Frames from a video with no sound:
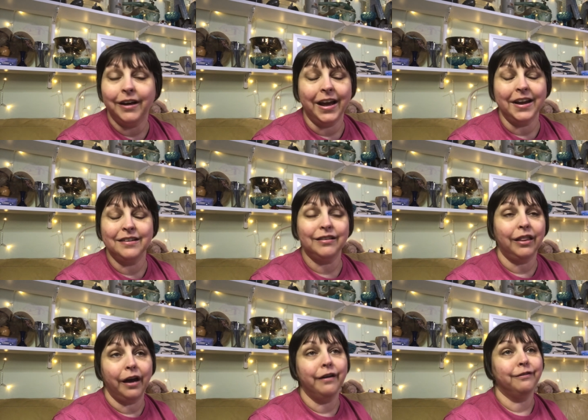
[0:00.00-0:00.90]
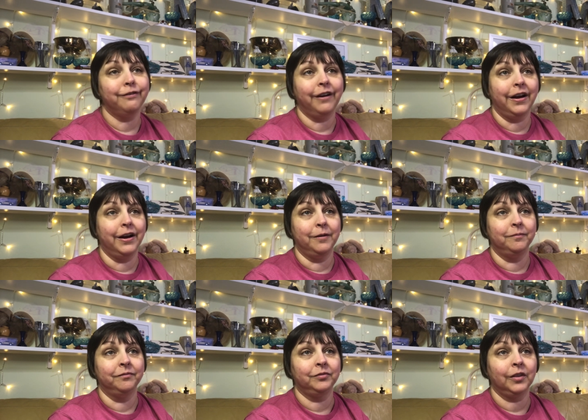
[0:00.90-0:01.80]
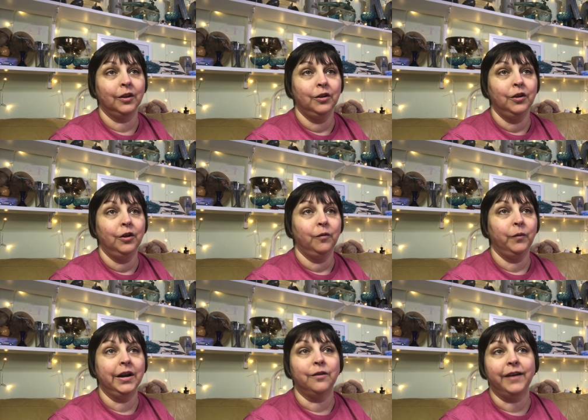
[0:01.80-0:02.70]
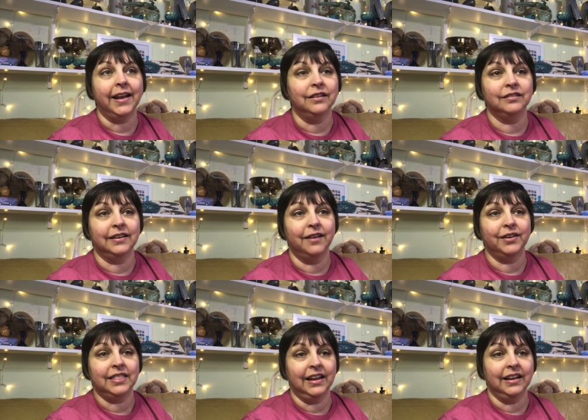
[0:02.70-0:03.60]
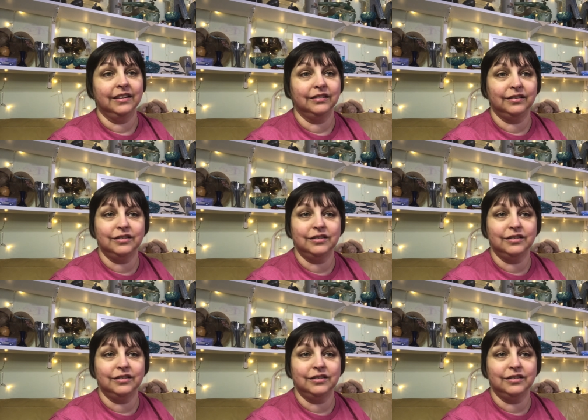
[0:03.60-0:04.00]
I just love um, when it rains and everything is